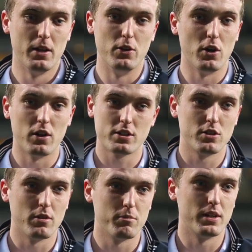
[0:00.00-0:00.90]
no, that's
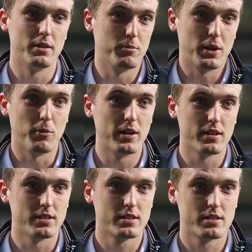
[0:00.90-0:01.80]
not we need, we need to win.
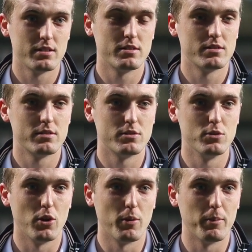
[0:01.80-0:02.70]
That's
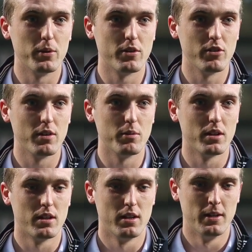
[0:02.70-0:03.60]
not the way of putting it, really. We,
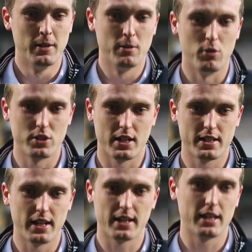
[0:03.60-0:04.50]
what is
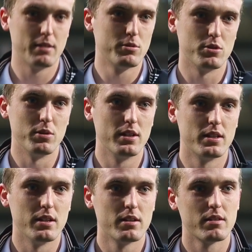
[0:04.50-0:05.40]
that, 10 games, so we need
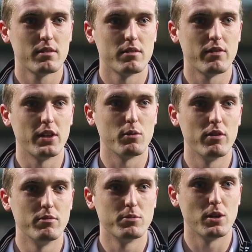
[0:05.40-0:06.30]
to find the
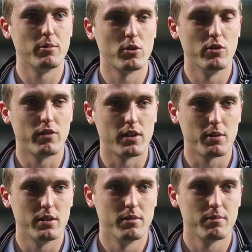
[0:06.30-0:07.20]
one from someone. Hopefully we
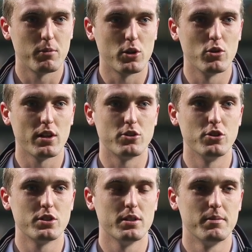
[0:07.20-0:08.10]
can, we can do that on
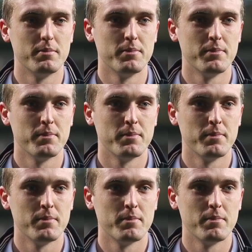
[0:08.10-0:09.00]
Tuesday. And in
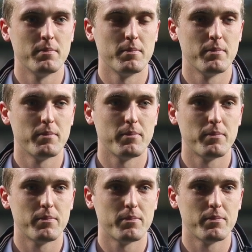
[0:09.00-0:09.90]
terms of yourself,
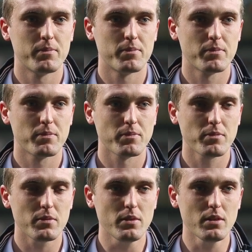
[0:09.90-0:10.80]
again, you, you said
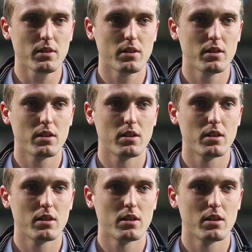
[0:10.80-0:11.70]
there that you, you got the
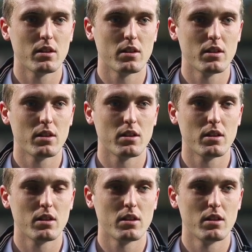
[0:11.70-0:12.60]
time on the pitch.
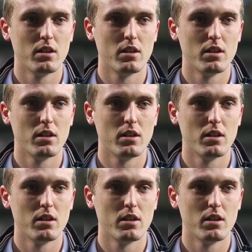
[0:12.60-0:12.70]
So